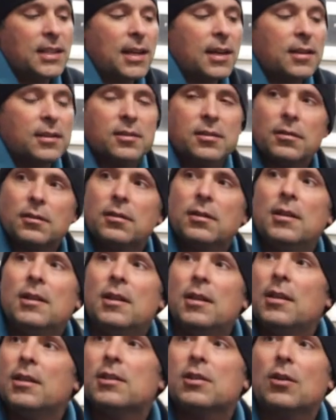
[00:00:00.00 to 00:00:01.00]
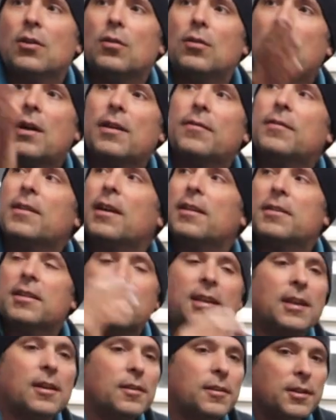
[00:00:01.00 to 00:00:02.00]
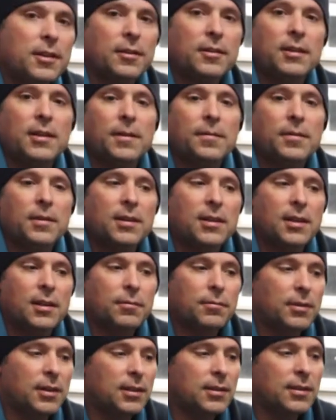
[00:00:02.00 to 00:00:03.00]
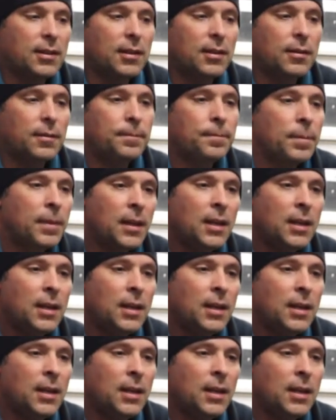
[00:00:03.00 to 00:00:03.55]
axle. So I've got the carrier and everything right there.